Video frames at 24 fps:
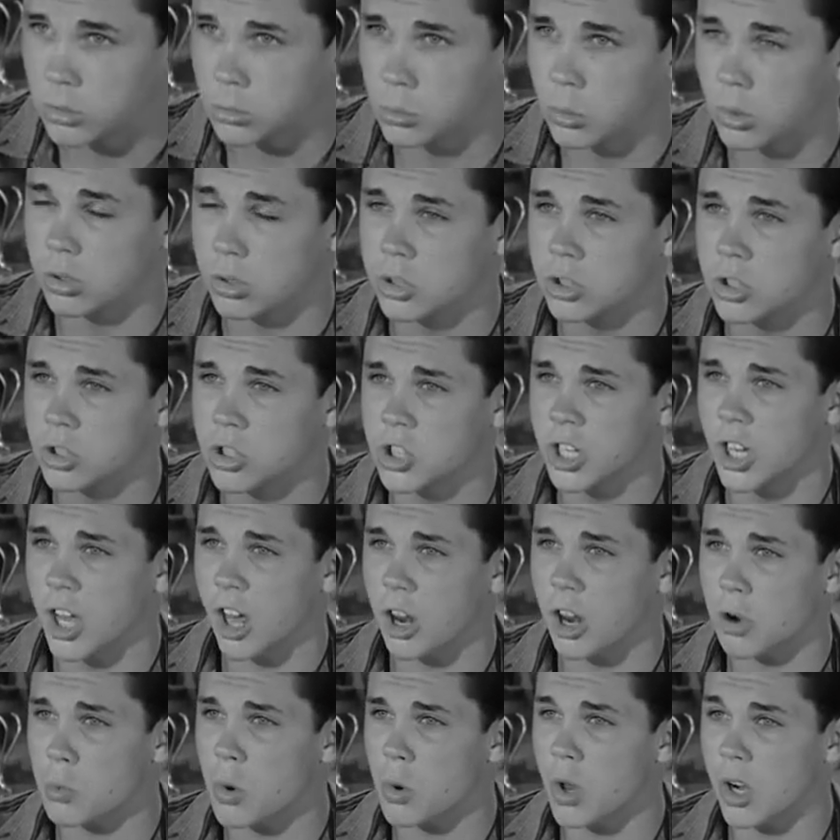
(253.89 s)
Well, gee, I
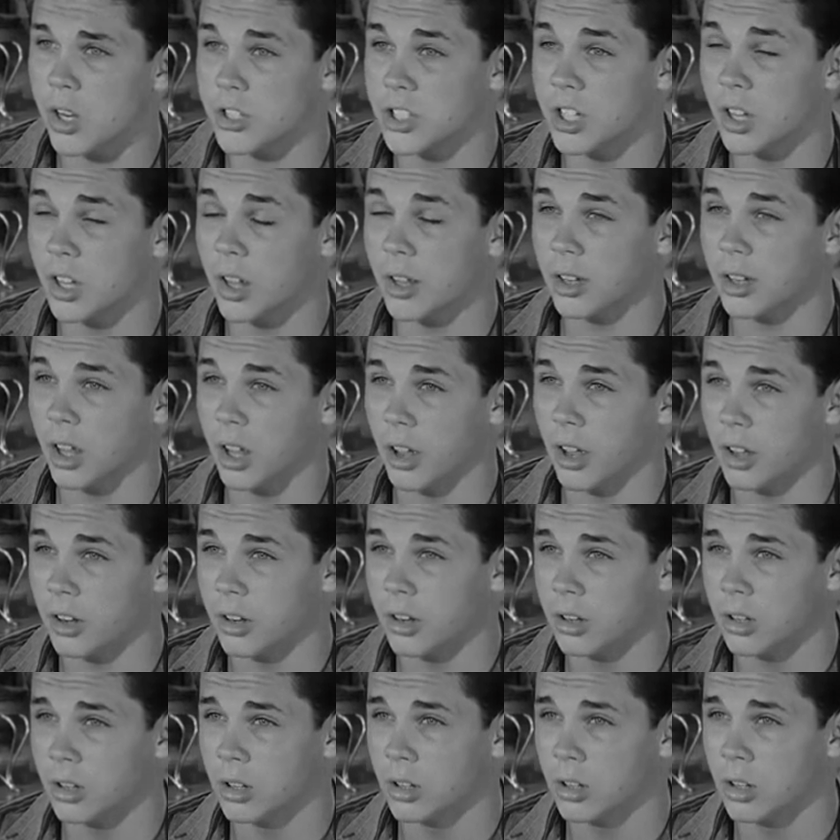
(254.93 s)
don't want to say, Dad.
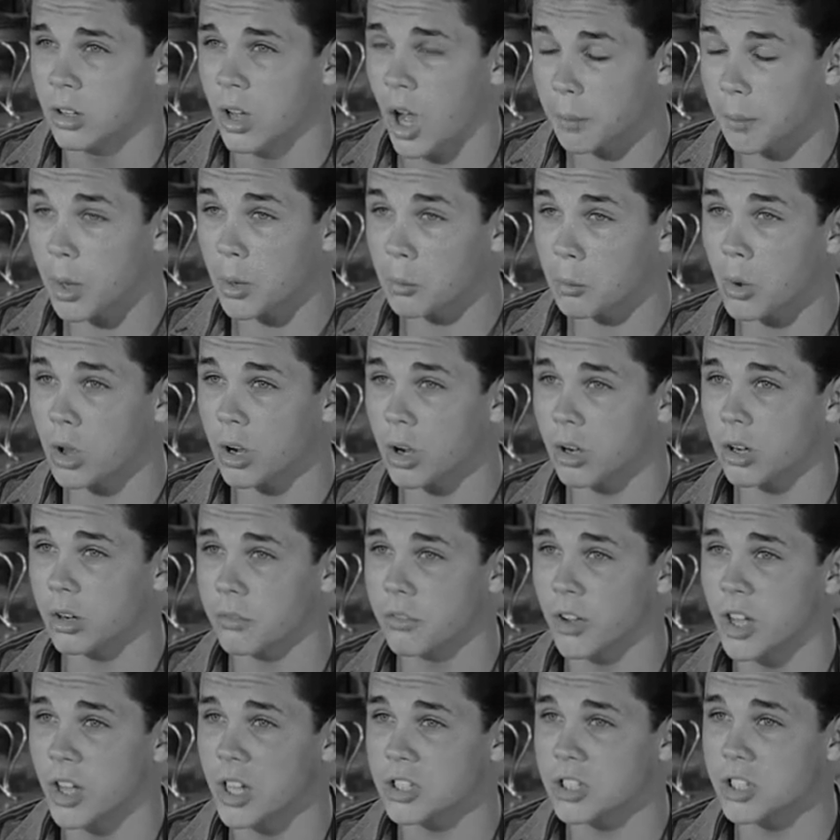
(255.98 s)
I might want an
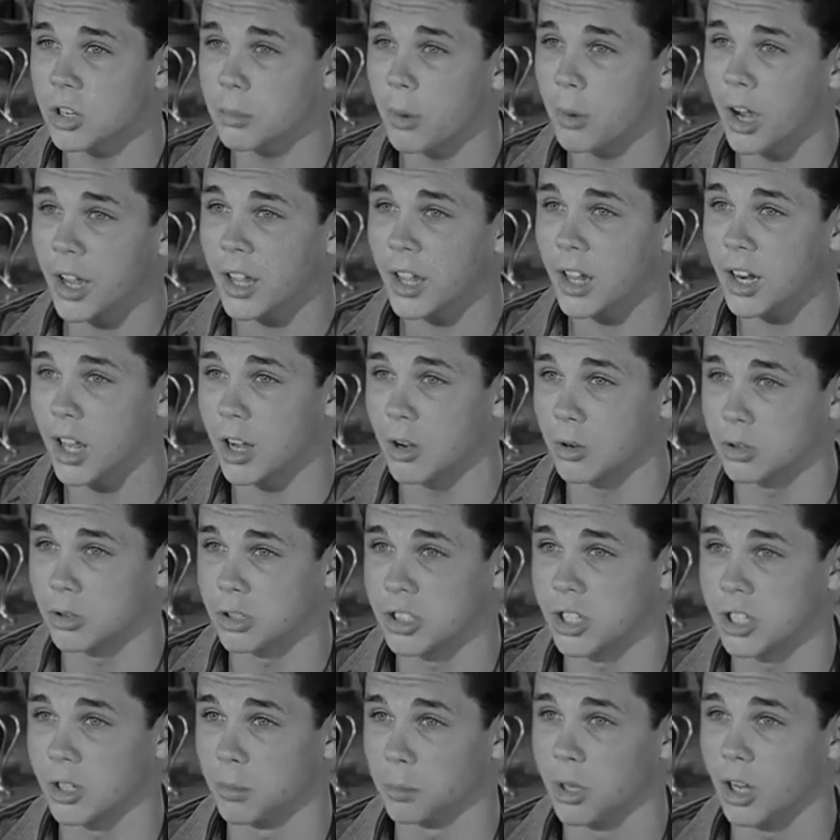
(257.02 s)
advance on my allowance
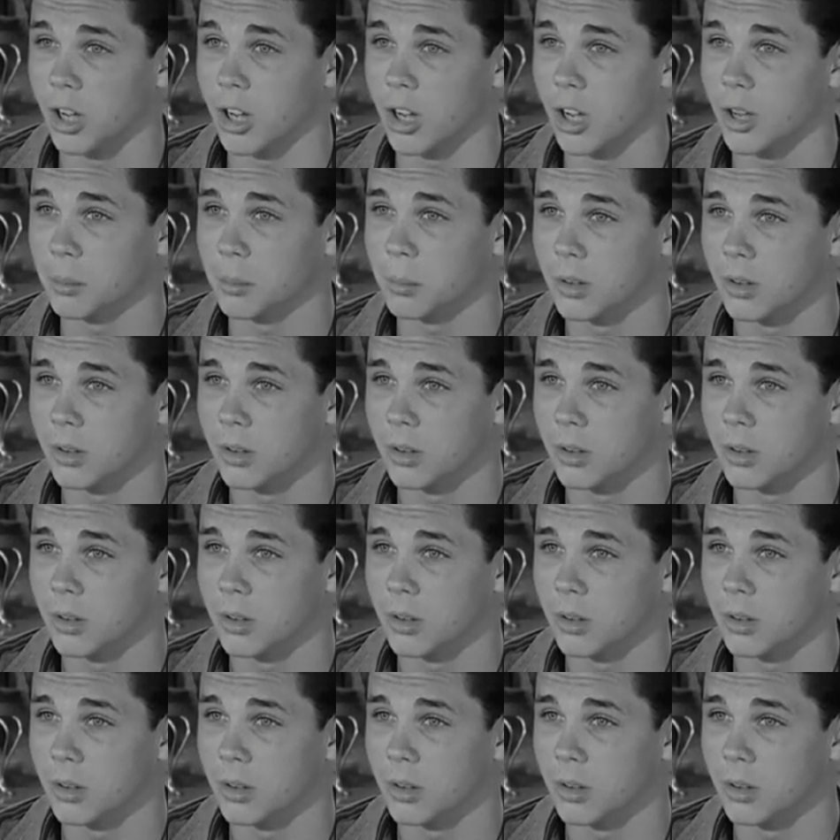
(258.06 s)
sometime.